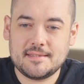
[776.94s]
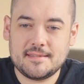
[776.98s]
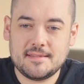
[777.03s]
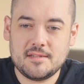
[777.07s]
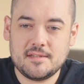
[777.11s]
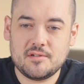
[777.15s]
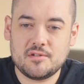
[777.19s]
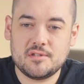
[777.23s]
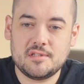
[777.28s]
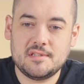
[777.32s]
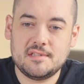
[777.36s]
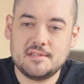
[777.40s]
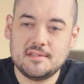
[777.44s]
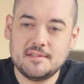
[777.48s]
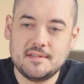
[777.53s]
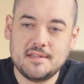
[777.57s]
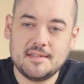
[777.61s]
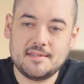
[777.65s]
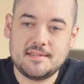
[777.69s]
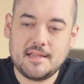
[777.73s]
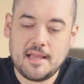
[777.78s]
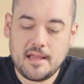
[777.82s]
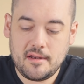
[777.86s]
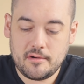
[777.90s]
There's
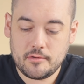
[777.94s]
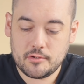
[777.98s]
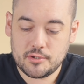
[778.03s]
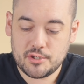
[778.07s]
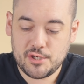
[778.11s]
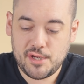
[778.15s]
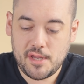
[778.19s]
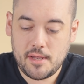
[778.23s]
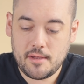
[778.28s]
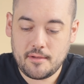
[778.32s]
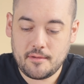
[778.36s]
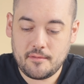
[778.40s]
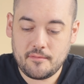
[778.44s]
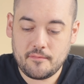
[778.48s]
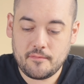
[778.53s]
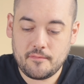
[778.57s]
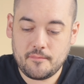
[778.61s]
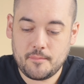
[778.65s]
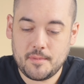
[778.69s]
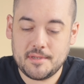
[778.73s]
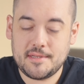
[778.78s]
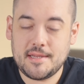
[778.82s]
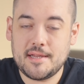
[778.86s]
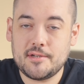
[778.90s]
this energy of
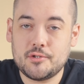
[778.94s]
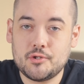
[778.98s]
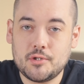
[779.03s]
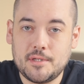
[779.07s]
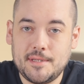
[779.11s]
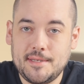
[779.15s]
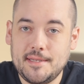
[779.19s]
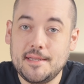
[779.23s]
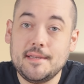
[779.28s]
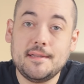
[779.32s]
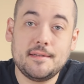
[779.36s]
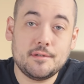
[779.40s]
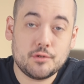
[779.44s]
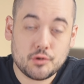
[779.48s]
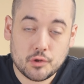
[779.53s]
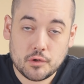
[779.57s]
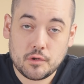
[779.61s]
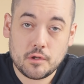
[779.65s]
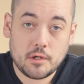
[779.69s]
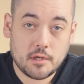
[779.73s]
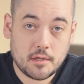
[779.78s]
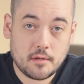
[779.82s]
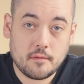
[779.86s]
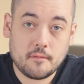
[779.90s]
potentially needing to
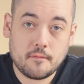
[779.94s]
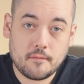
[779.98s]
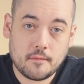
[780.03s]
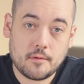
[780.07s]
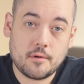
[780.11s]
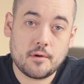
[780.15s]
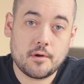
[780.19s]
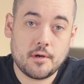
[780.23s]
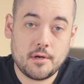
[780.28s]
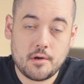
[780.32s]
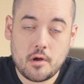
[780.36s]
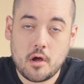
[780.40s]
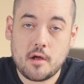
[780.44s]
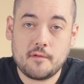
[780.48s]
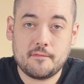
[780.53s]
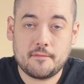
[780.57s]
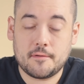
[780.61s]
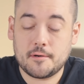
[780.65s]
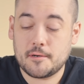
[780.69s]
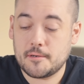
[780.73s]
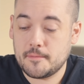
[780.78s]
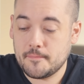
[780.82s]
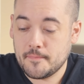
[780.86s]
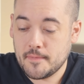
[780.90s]
look for an
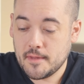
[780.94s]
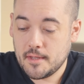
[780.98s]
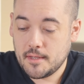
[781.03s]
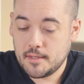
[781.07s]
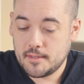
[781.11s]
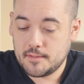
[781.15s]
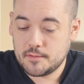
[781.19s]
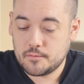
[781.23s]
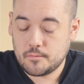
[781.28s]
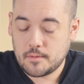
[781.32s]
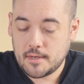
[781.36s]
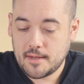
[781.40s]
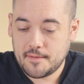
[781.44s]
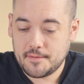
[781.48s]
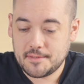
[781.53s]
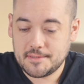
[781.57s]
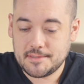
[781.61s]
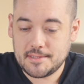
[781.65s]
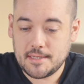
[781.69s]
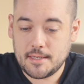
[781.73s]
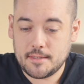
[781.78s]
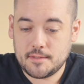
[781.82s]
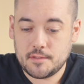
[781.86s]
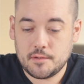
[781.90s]
offer is what I would
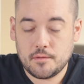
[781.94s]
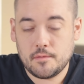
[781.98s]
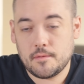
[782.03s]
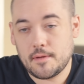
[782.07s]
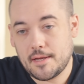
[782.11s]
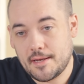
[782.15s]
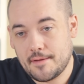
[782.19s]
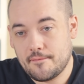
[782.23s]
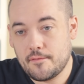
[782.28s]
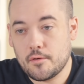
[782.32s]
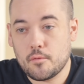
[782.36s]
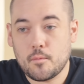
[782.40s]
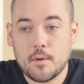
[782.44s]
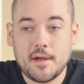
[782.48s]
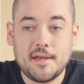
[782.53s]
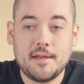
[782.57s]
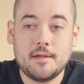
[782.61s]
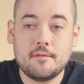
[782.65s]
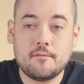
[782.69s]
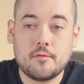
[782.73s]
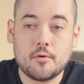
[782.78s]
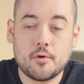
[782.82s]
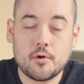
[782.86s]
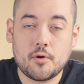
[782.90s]
say to you. Like if you're
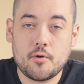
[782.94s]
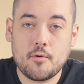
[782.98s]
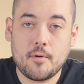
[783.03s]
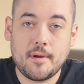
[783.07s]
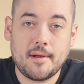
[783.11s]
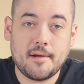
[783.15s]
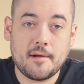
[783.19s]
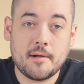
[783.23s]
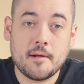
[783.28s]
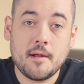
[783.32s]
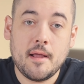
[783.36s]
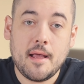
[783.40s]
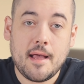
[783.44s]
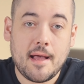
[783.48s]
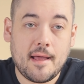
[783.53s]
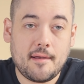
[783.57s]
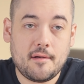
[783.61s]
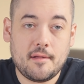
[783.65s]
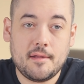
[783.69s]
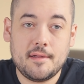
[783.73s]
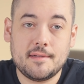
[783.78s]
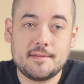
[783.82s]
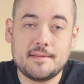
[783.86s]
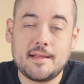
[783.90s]
waiting for a career,
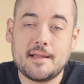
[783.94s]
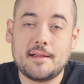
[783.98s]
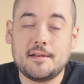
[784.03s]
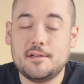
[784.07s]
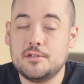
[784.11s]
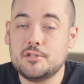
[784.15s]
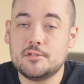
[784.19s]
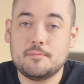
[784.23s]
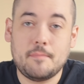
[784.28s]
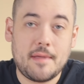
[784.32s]
it's not going to just